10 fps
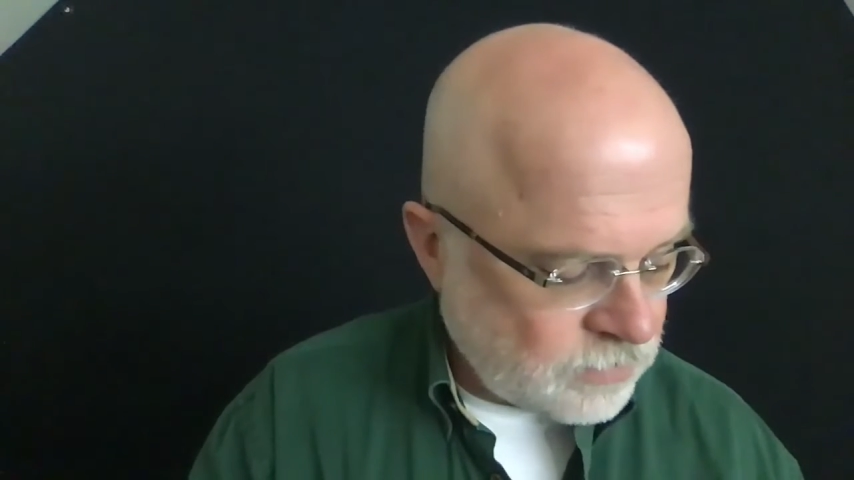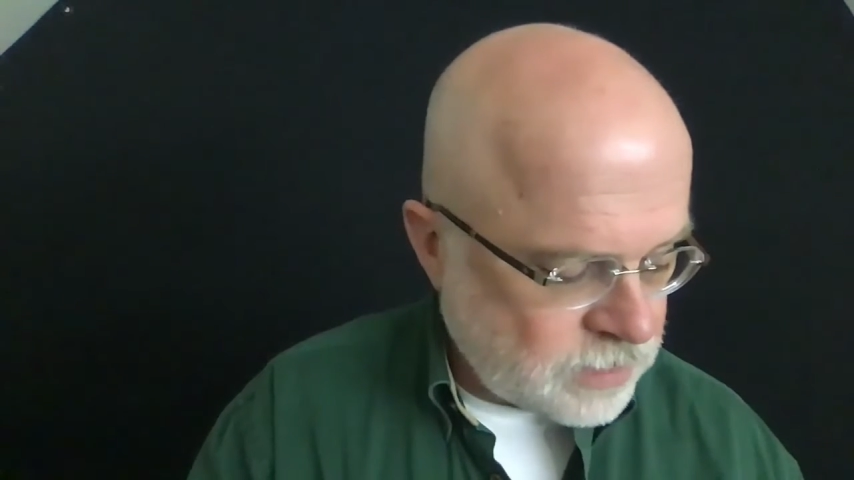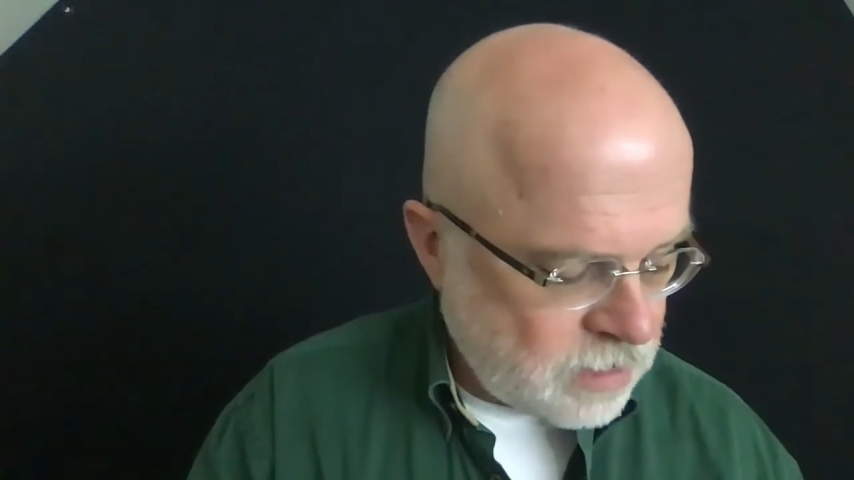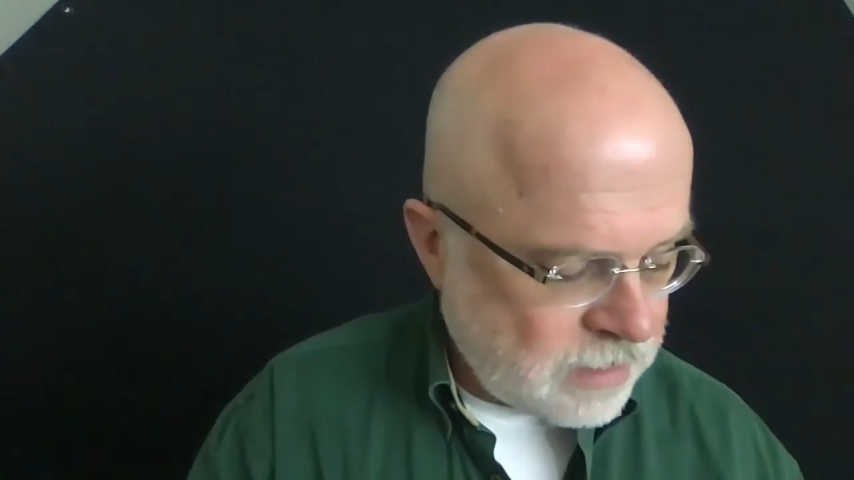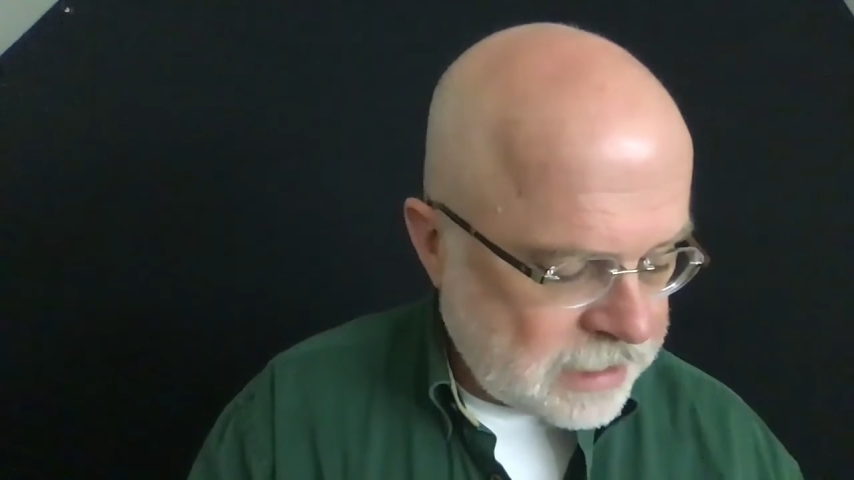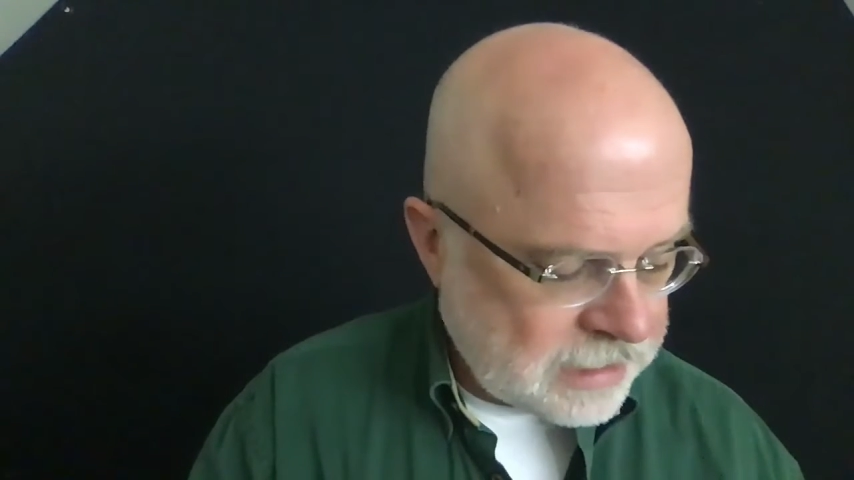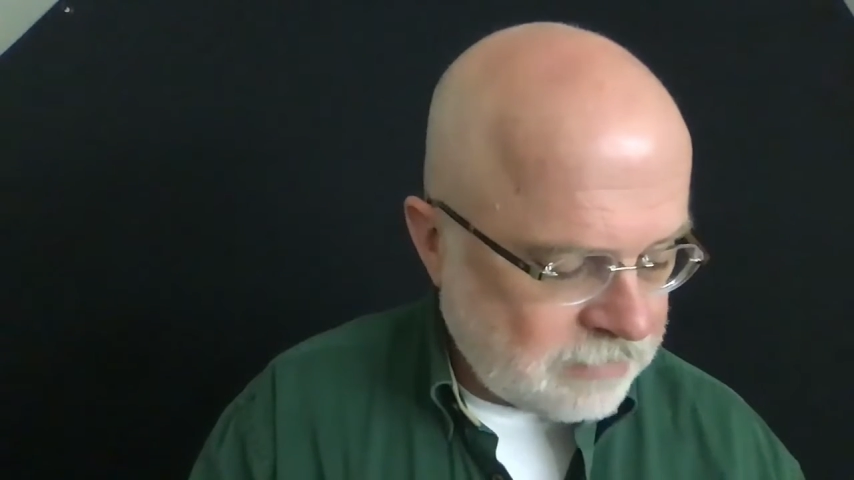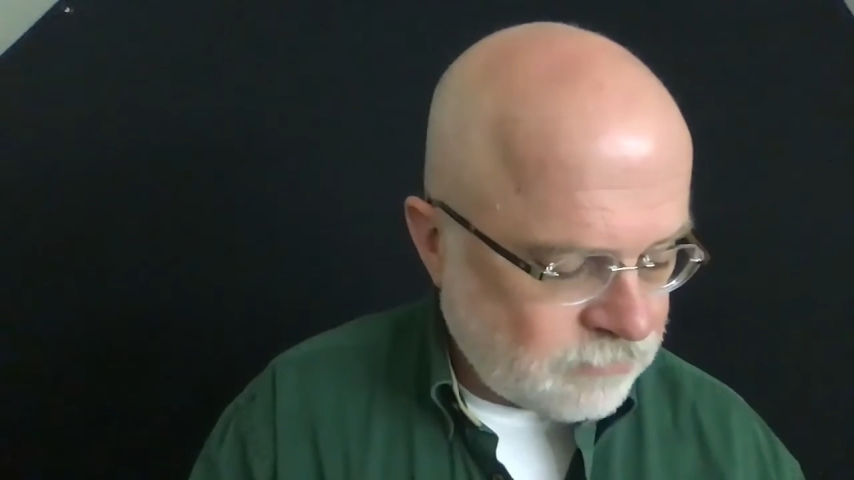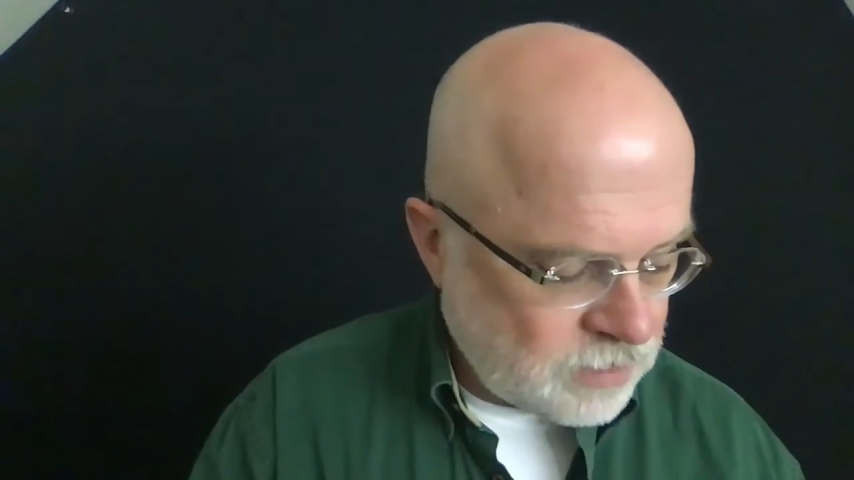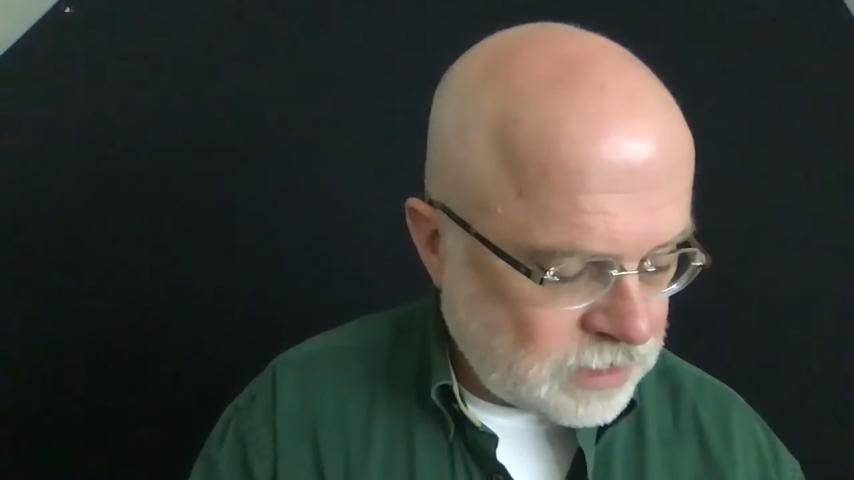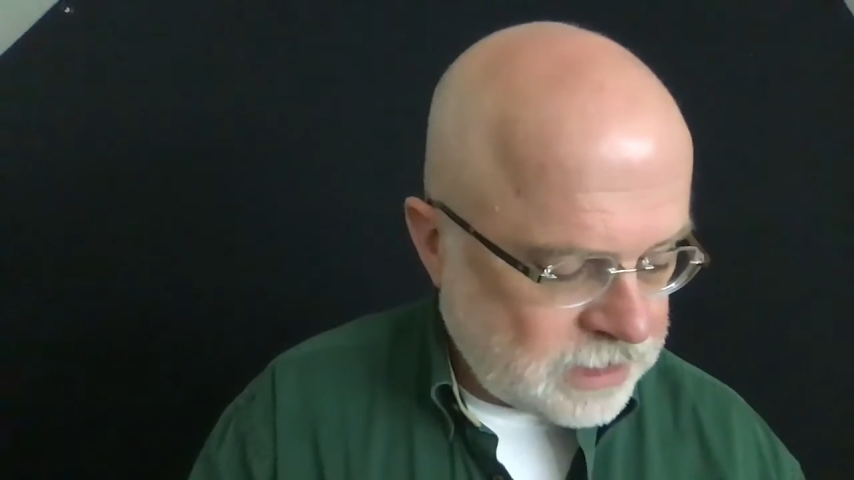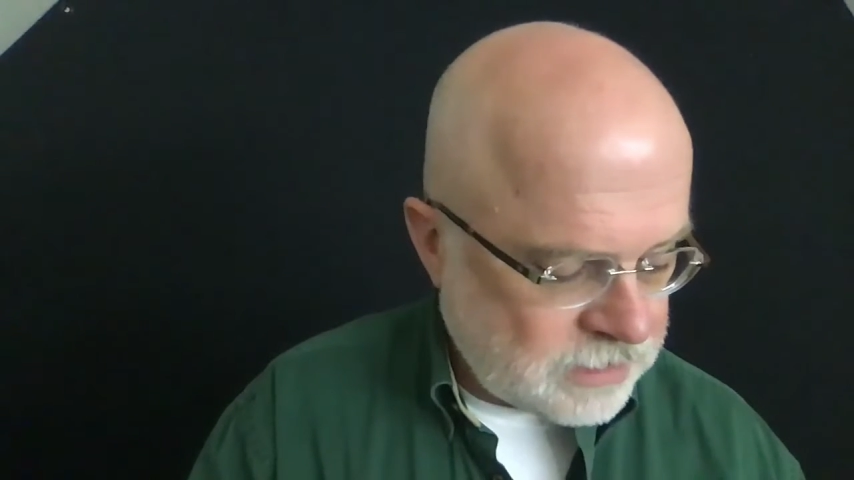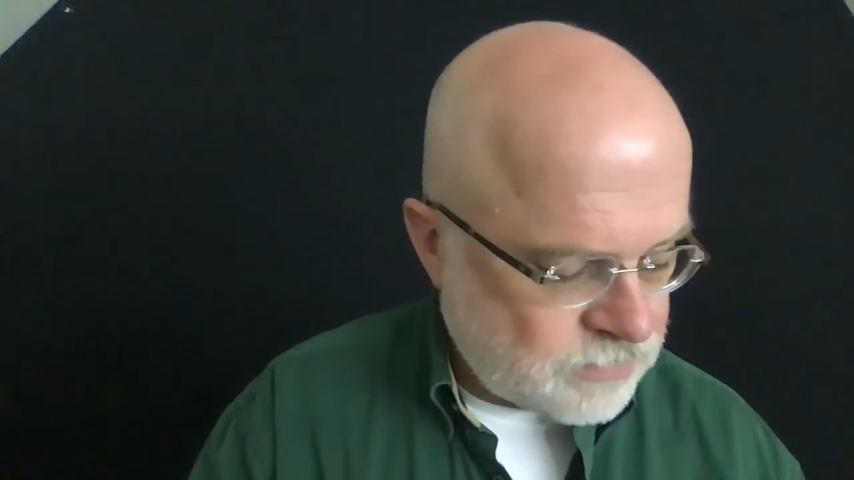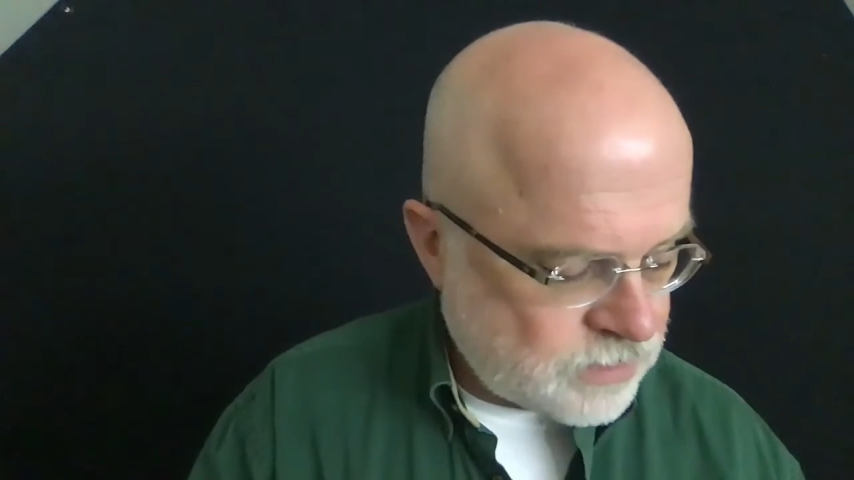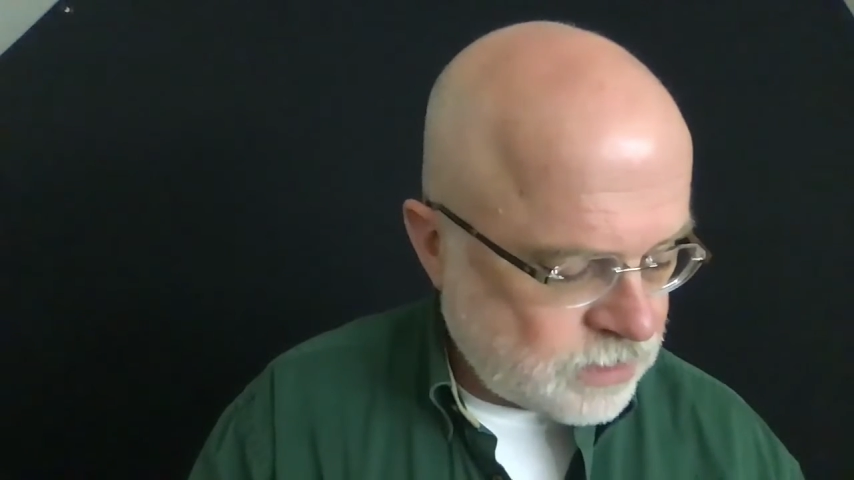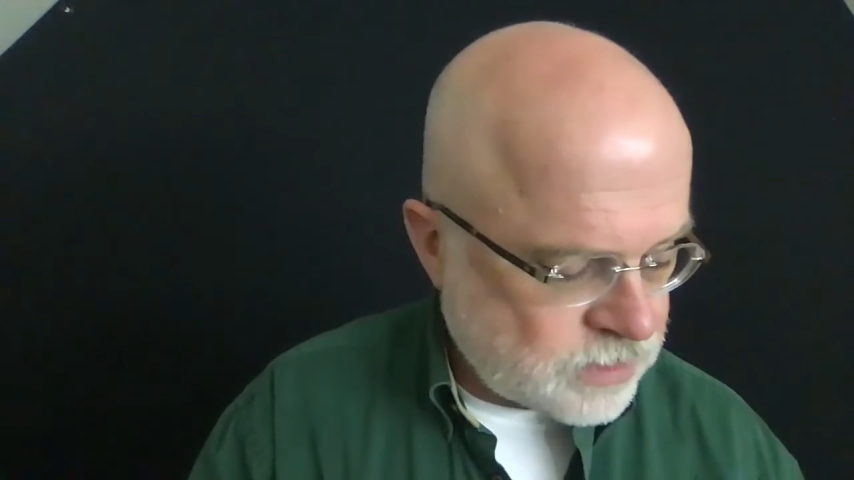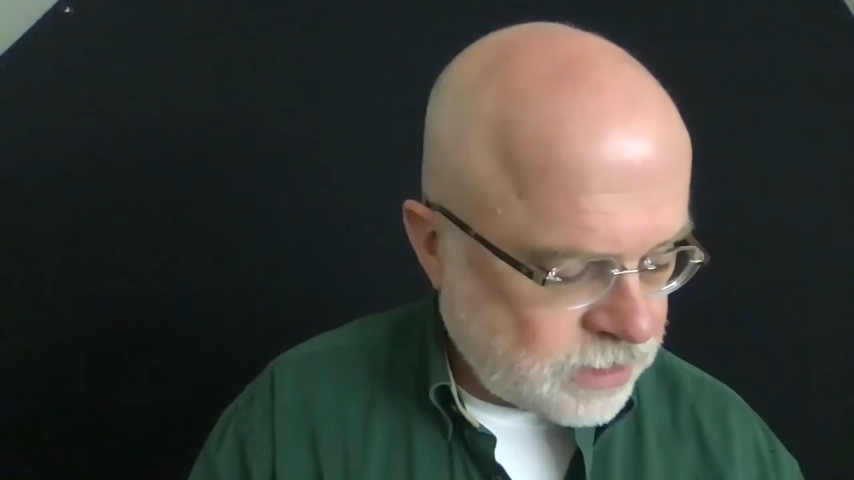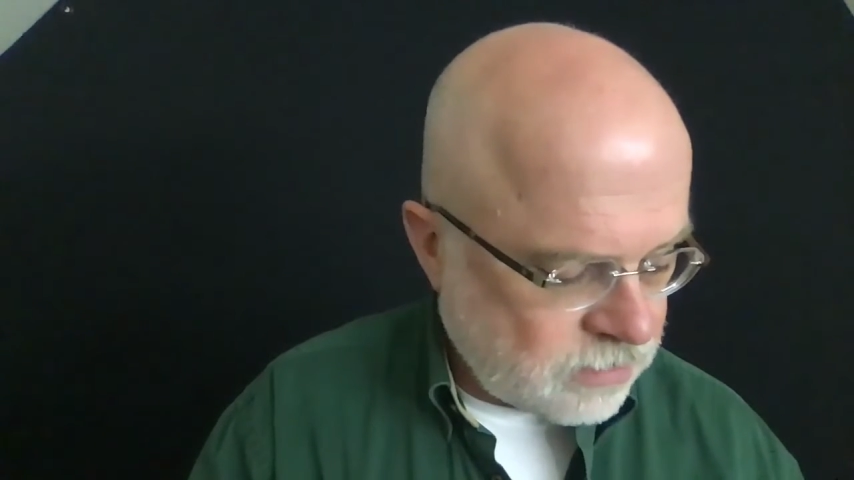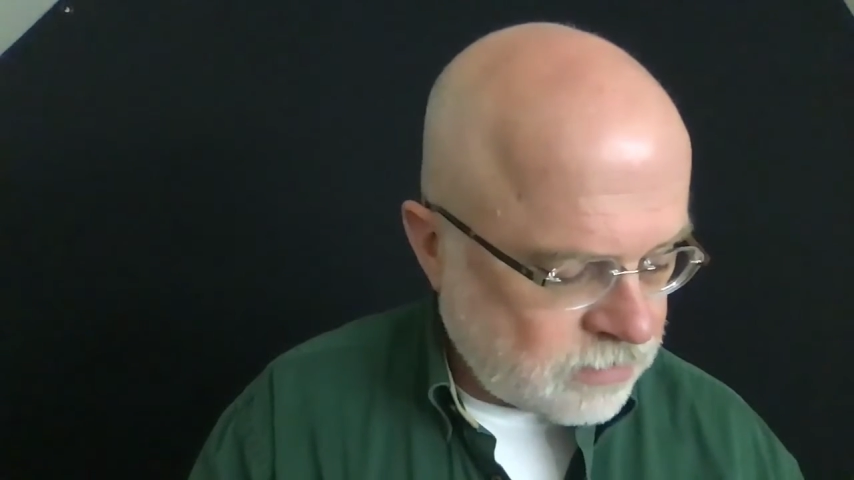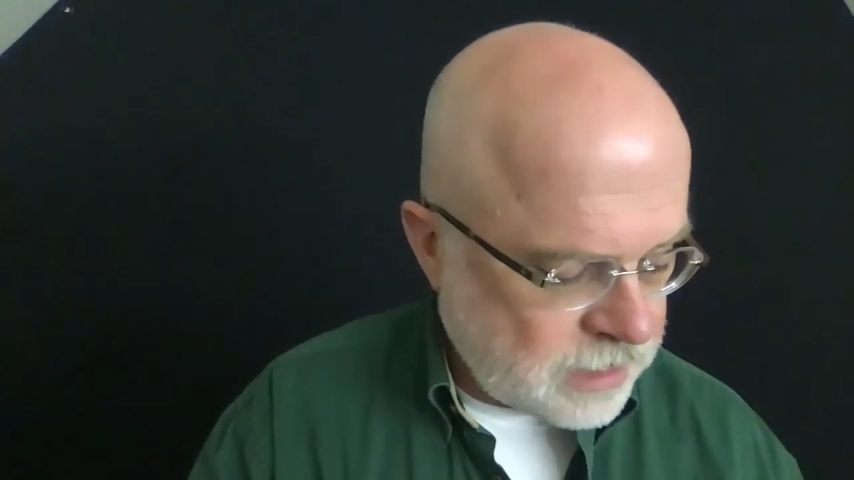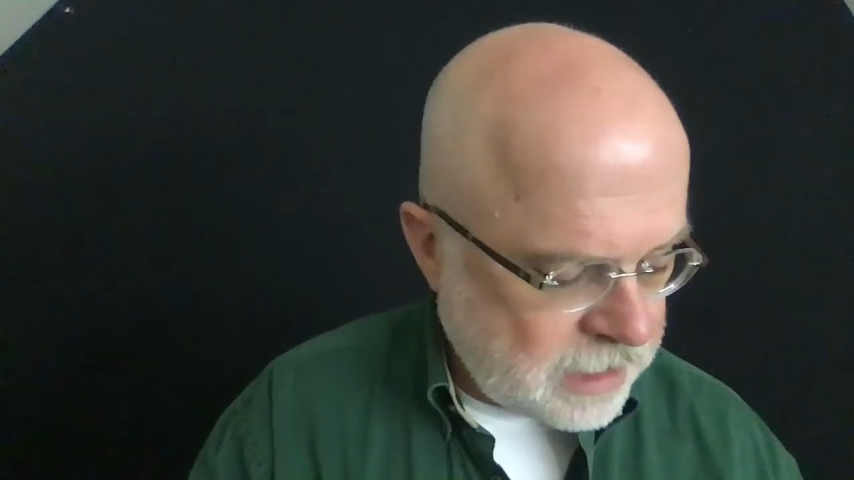know how to give good gifts to your children,